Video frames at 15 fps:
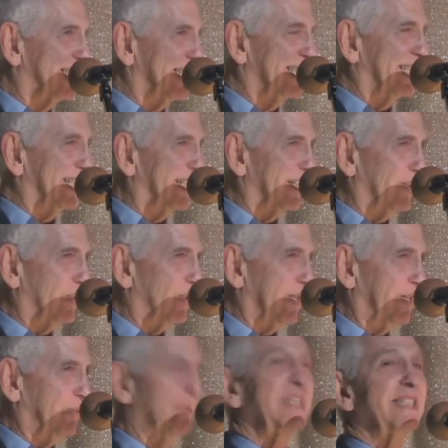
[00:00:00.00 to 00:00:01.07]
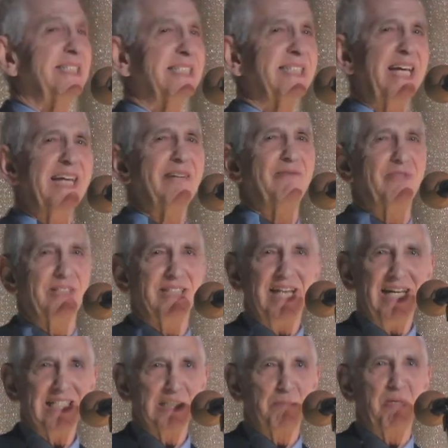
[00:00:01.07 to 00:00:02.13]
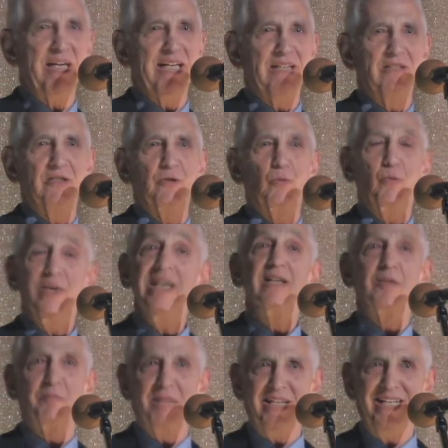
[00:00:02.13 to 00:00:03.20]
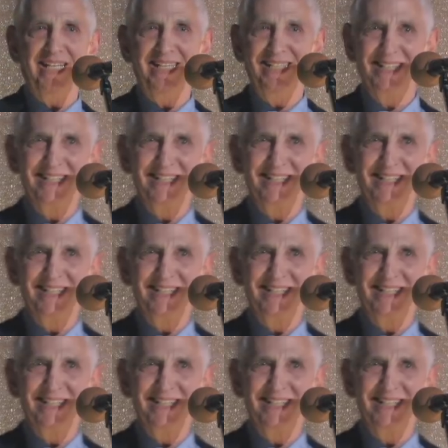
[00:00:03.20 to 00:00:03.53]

in the country, we'd save the taxpayers real money.